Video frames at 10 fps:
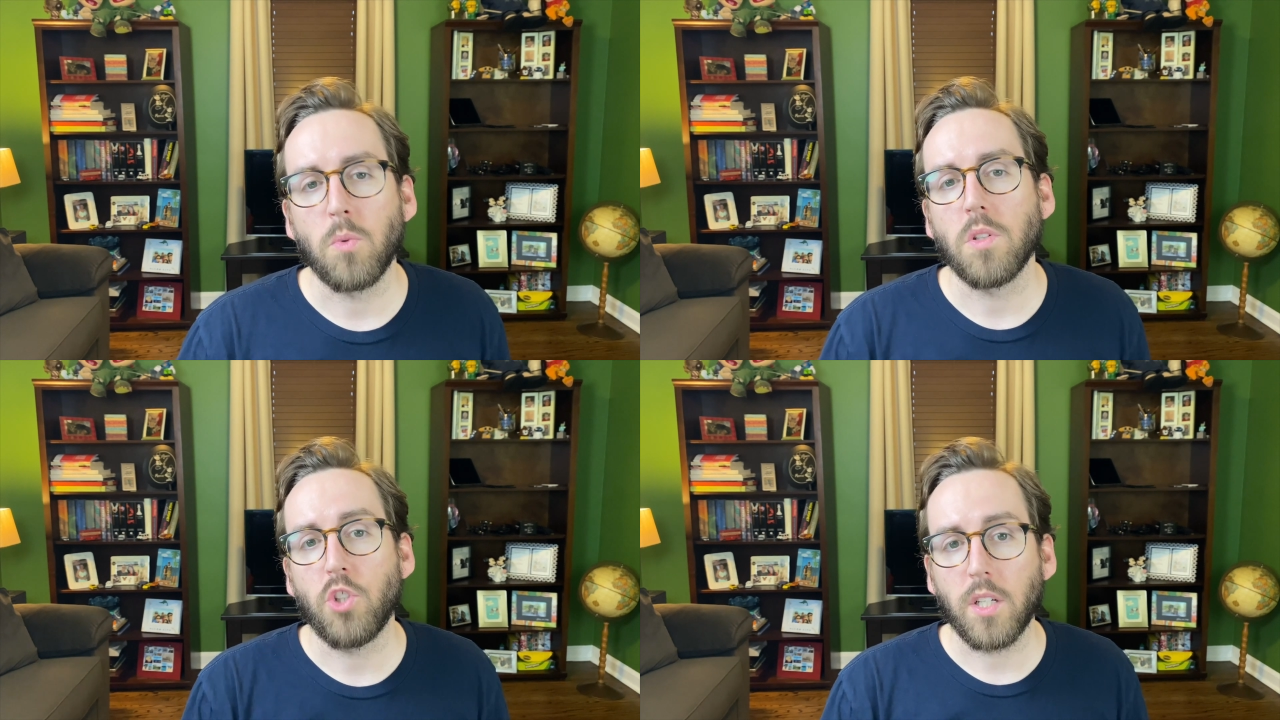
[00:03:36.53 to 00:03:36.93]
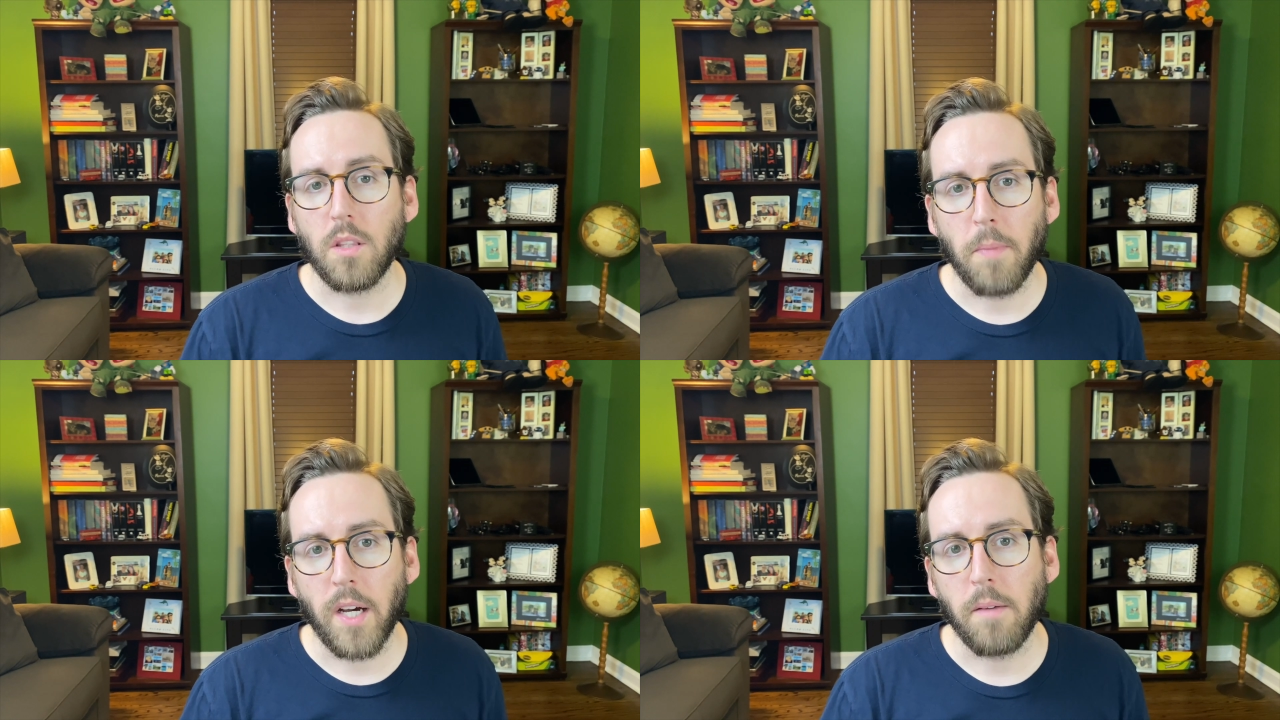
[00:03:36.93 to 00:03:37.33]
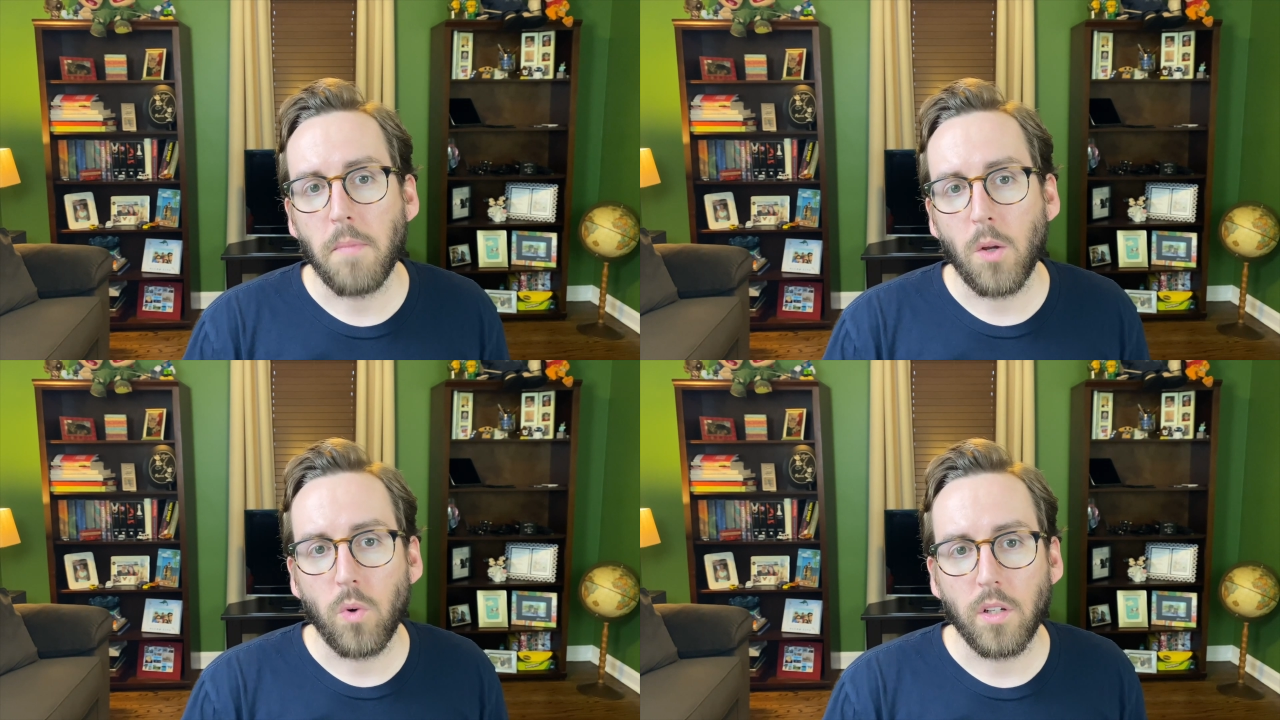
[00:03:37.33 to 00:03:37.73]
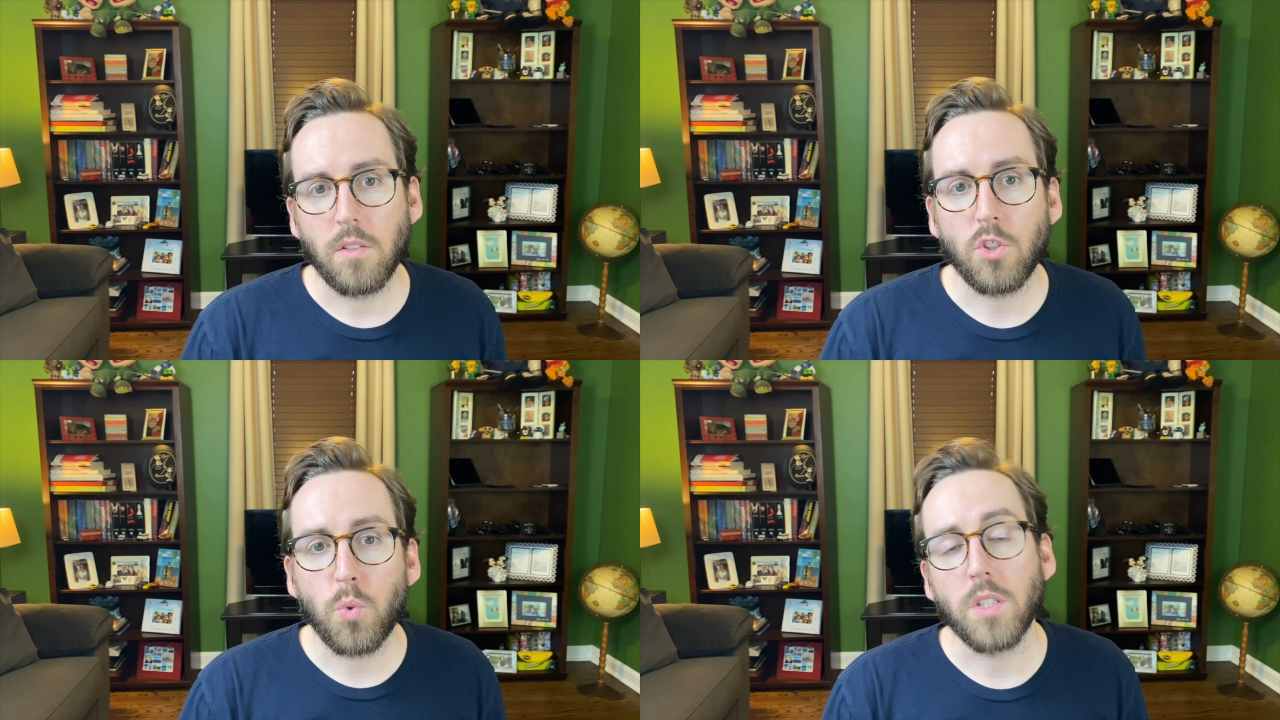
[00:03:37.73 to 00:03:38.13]
I want to check them out, and may want
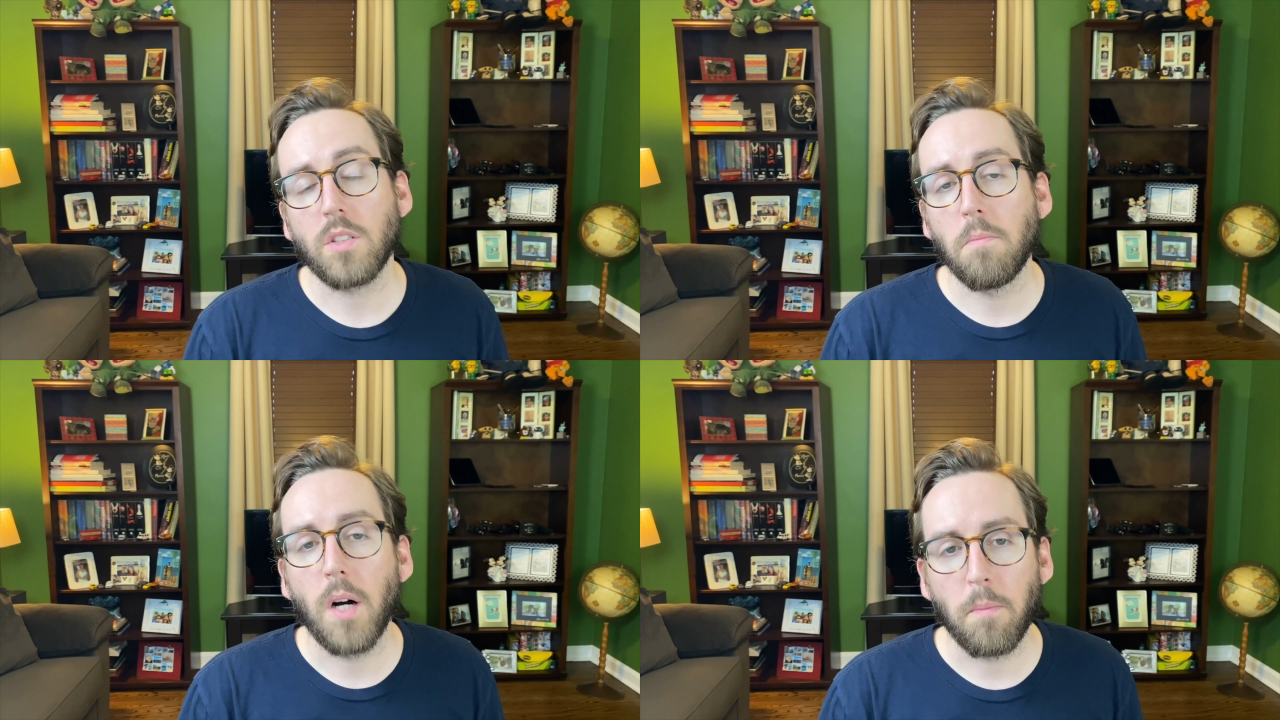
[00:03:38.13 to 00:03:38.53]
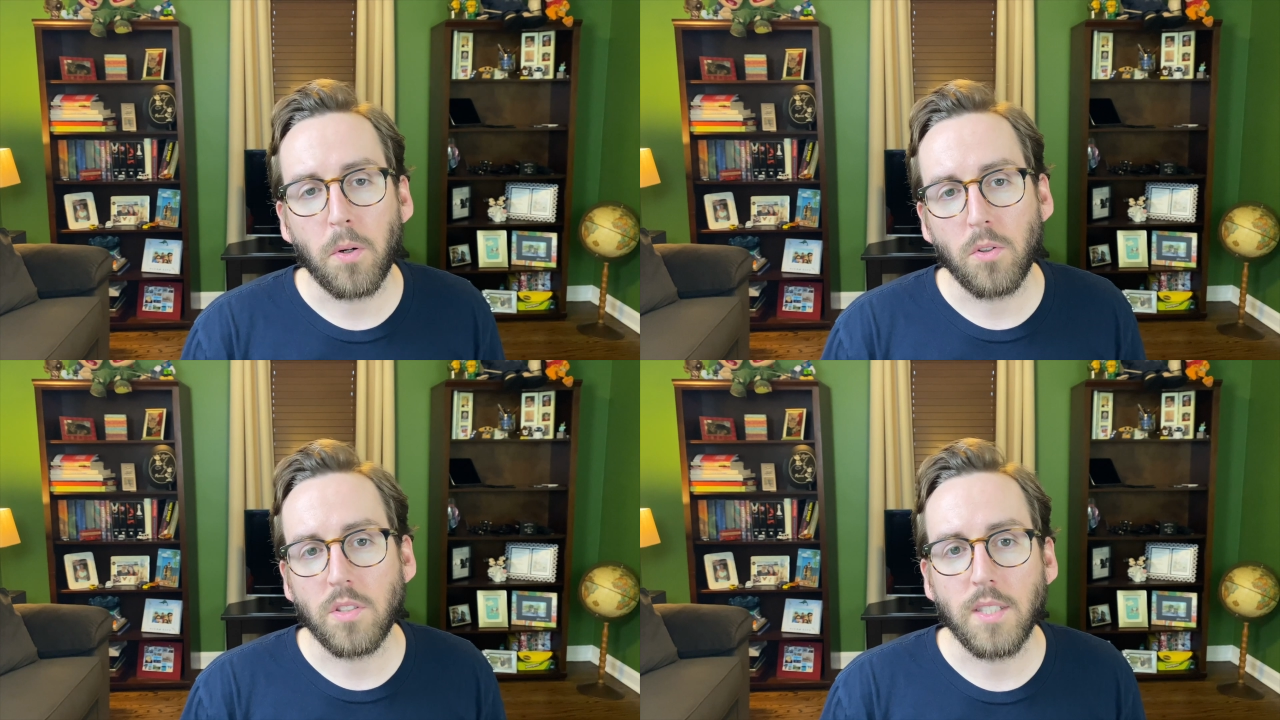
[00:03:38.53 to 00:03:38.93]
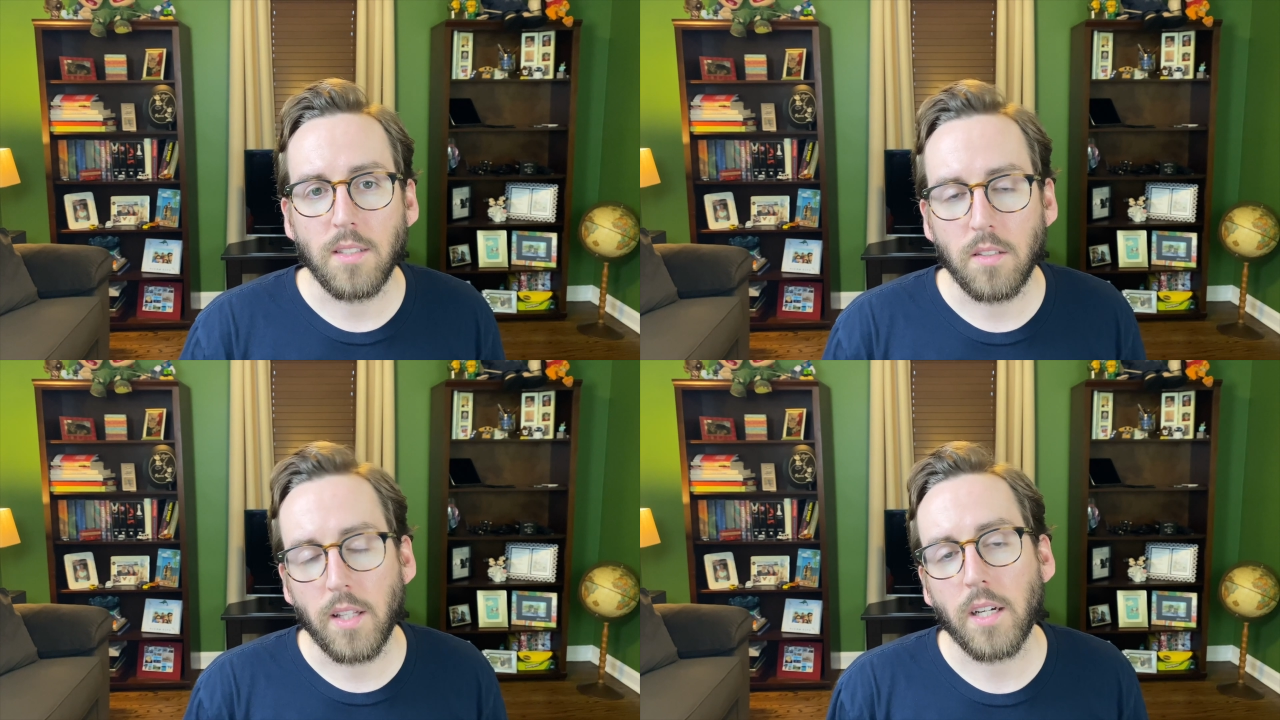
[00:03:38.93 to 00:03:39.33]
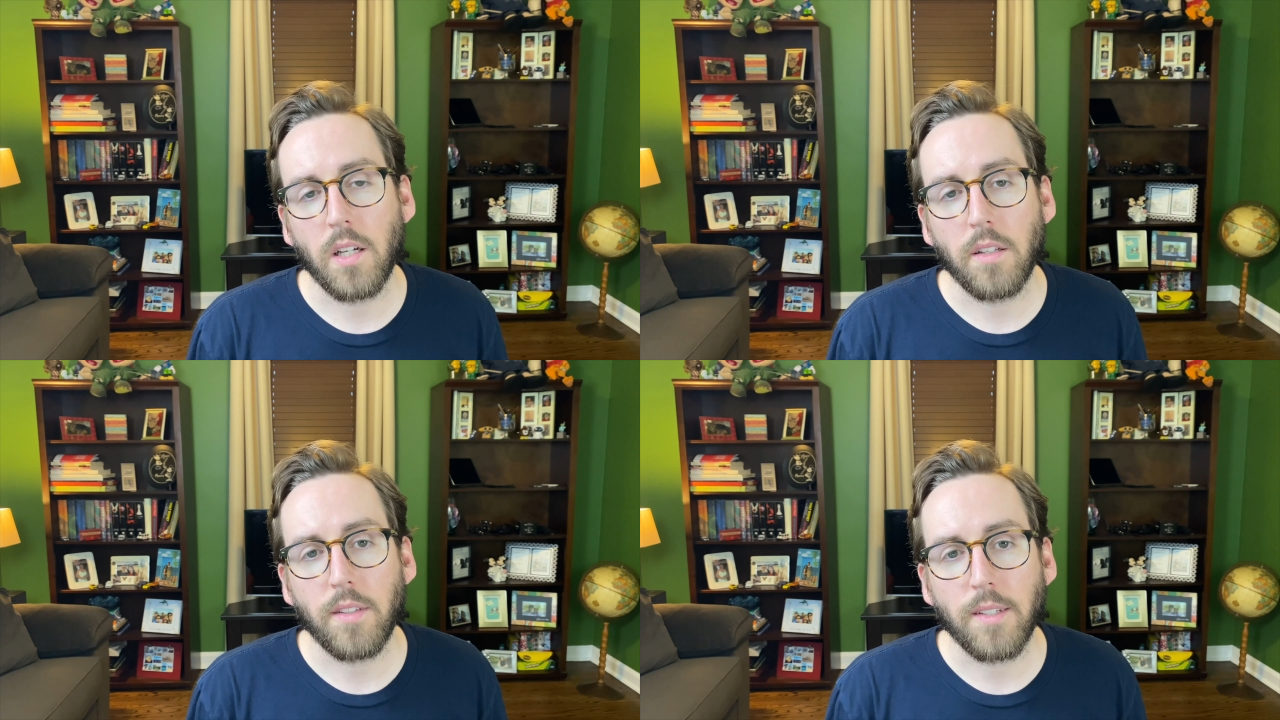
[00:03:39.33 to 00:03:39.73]
to switch them up per season, that
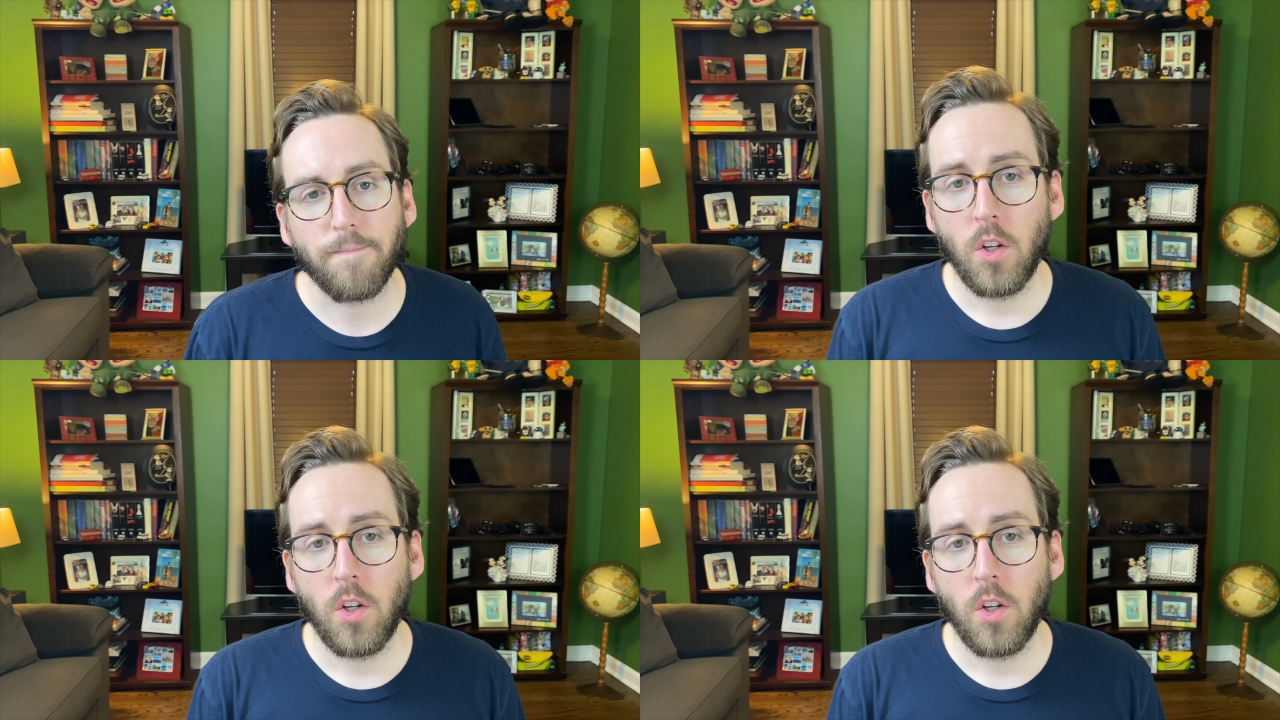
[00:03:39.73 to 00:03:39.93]
kind of thing.